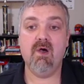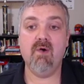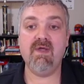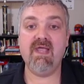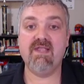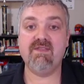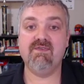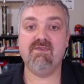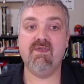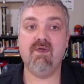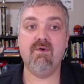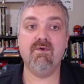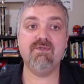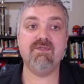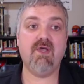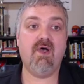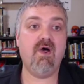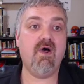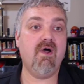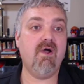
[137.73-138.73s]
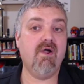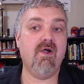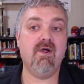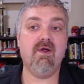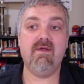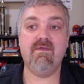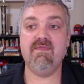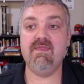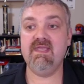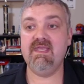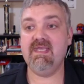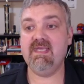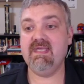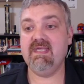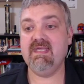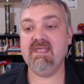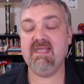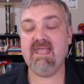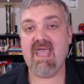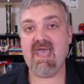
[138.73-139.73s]
Okay, so those are
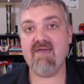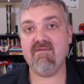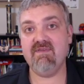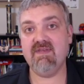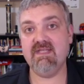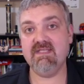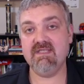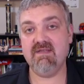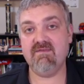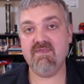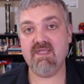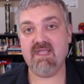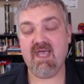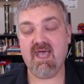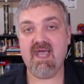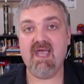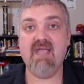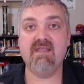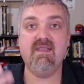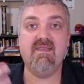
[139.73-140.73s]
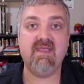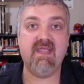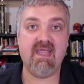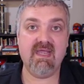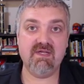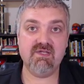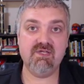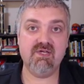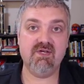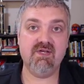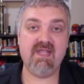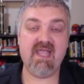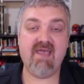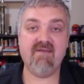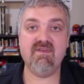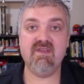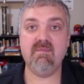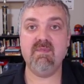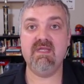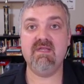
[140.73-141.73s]
the cavities of the eye and then the anterior
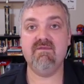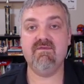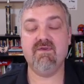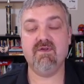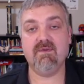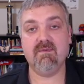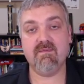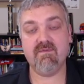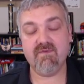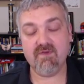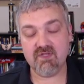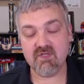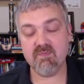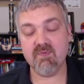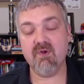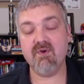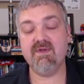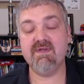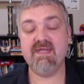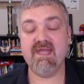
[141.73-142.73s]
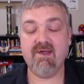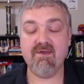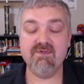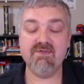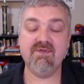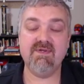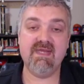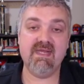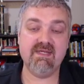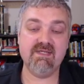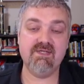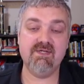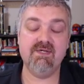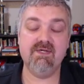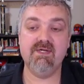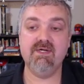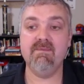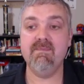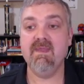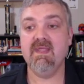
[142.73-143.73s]
cavity being further broken down to an
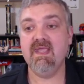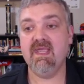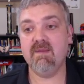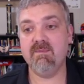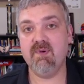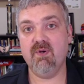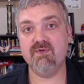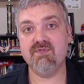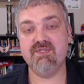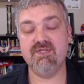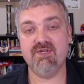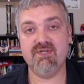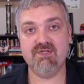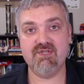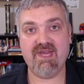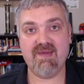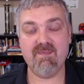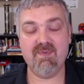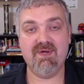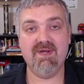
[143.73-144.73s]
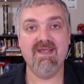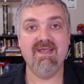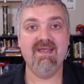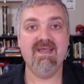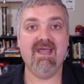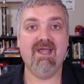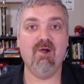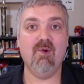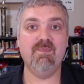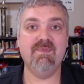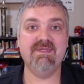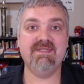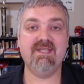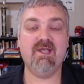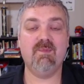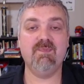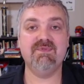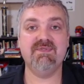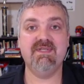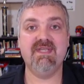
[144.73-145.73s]
anterior and posterior chamber. I hope this
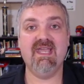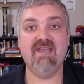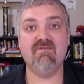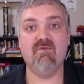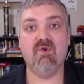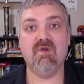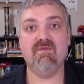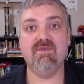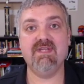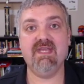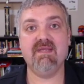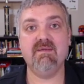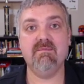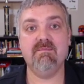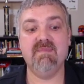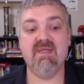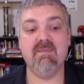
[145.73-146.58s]
helps. Have a wonderful day.